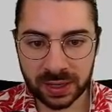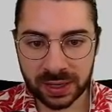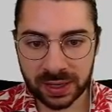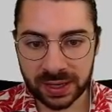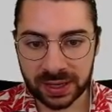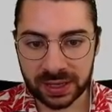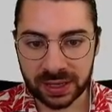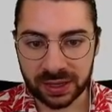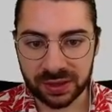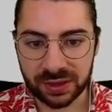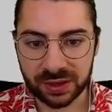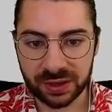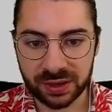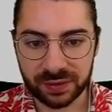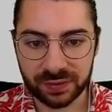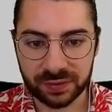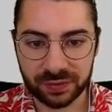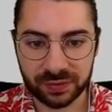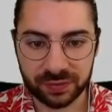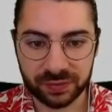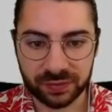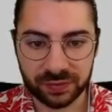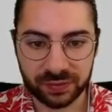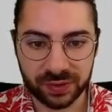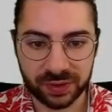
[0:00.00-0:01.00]
And I think
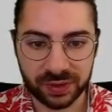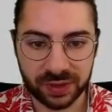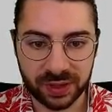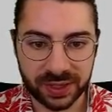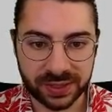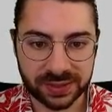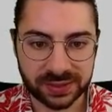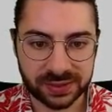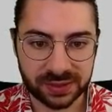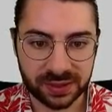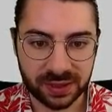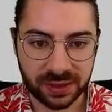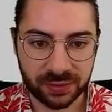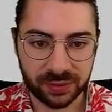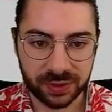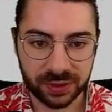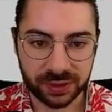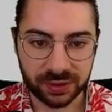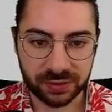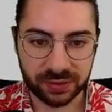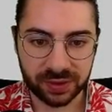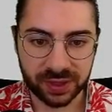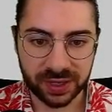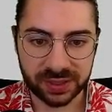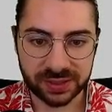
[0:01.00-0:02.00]
I've realized that I want to
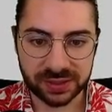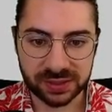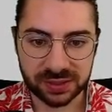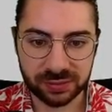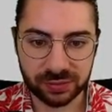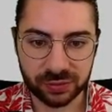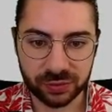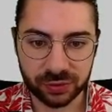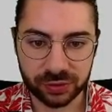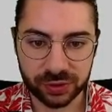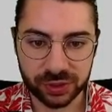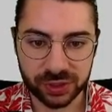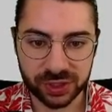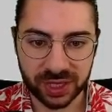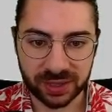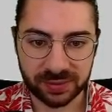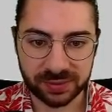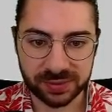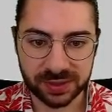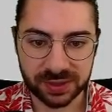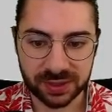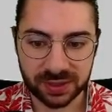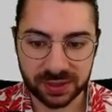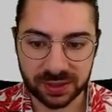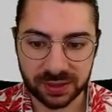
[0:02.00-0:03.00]
create some more shapes
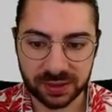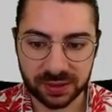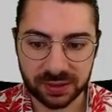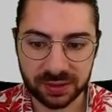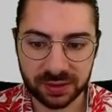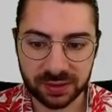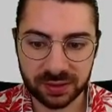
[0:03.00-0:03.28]
here.